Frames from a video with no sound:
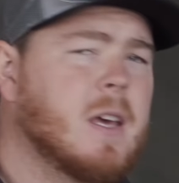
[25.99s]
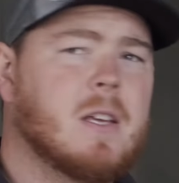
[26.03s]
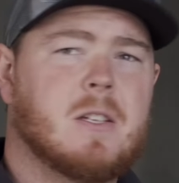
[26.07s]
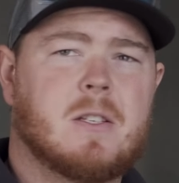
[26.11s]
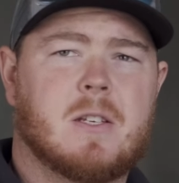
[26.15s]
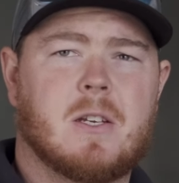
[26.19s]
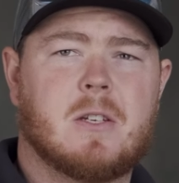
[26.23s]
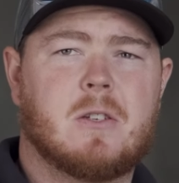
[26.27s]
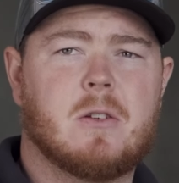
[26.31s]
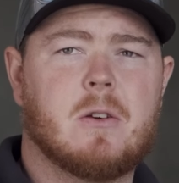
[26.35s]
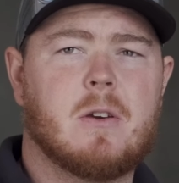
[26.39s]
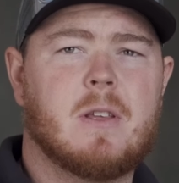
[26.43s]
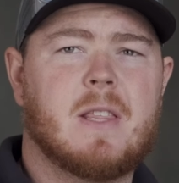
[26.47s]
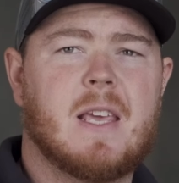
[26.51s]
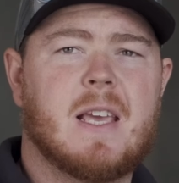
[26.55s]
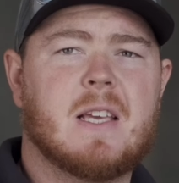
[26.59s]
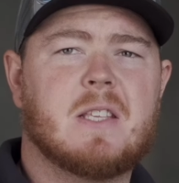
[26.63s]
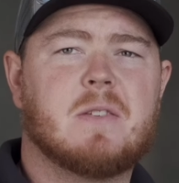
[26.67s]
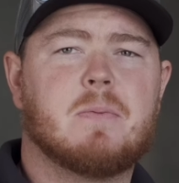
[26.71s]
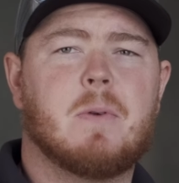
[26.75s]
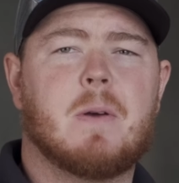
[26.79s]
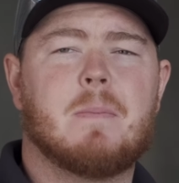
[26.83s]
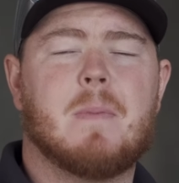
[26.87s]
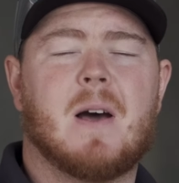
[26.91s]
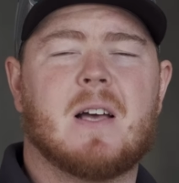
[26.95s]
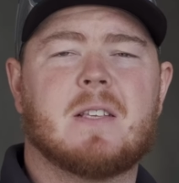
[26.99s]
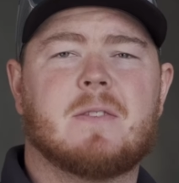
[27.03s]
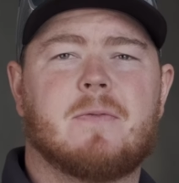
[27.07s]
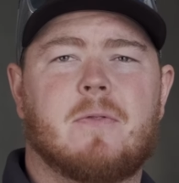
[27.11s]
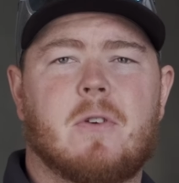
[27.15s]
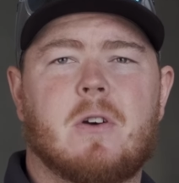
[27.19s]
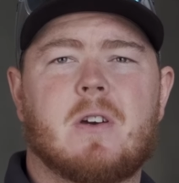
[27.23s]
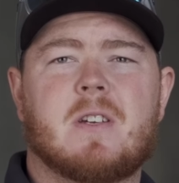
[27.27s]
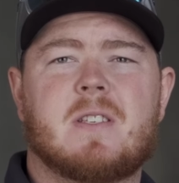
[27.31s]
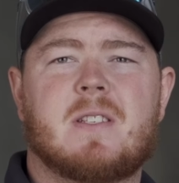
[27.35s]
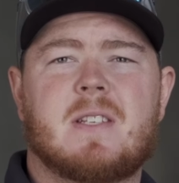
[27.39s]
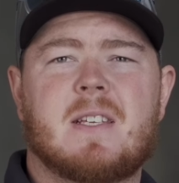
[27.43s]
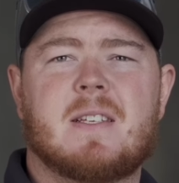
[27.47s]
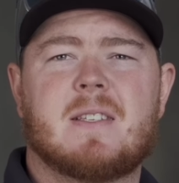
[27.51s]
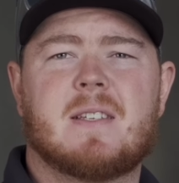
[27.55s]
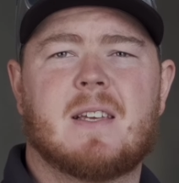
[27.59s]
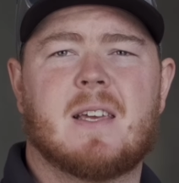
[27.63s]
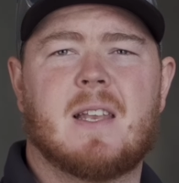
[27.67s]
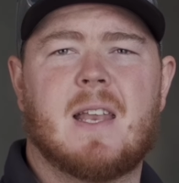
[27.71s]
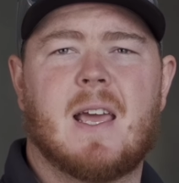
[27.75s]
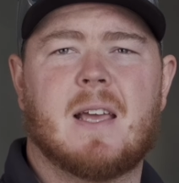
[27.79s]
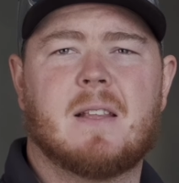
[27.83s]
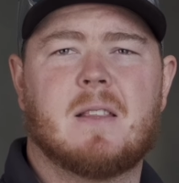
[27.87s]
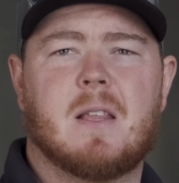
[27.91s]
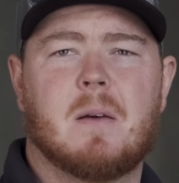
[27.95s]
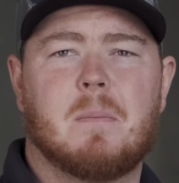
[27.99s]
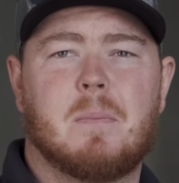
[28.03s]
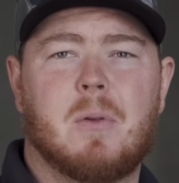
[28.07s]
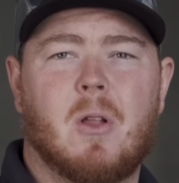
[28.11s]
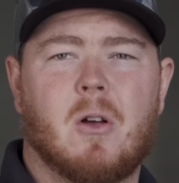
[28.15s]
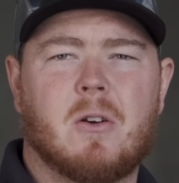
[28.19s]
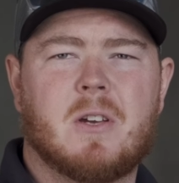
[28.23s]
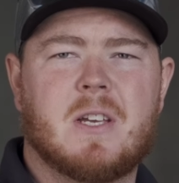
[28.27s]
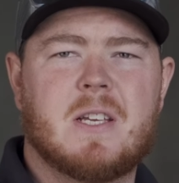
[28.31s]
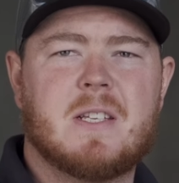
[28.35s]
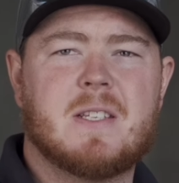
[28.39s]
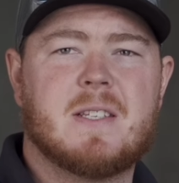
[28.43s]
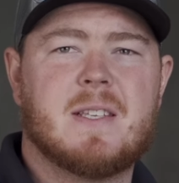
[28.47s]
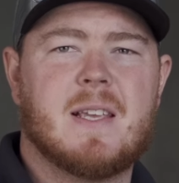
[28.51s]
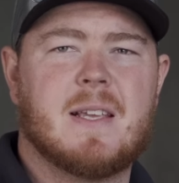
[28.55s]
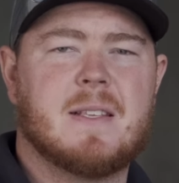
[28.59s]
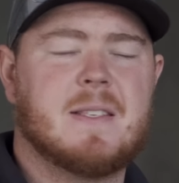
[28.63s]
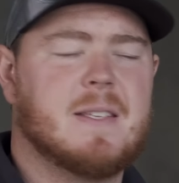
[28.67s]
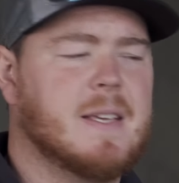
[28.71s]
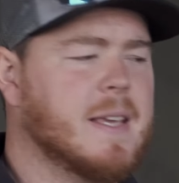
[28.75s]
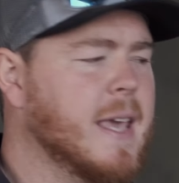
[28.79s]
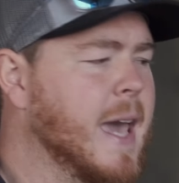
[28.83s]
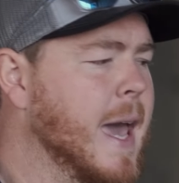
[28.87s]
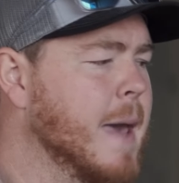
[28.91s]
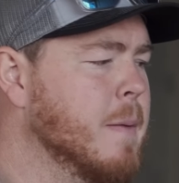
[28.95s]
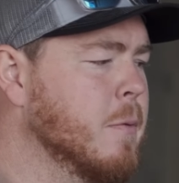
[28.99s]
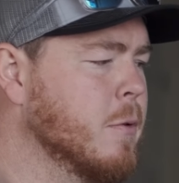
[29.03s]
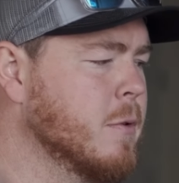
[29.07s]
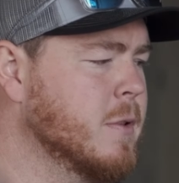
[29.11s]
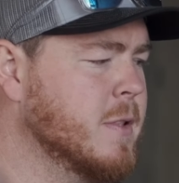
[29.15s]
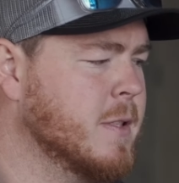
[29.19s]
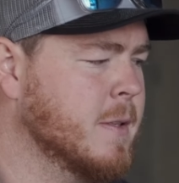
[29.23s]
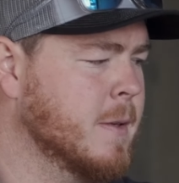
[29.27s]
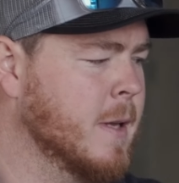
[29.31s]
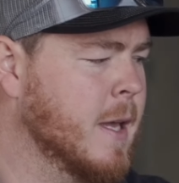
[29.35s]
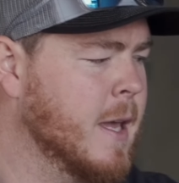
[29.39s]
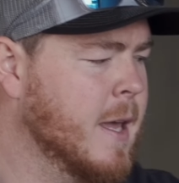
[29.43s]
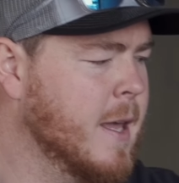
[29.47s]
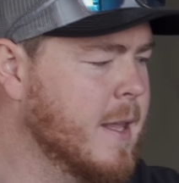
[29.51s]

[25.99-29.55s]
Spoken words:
To do this, we must first disconnect the blockage sensor cables.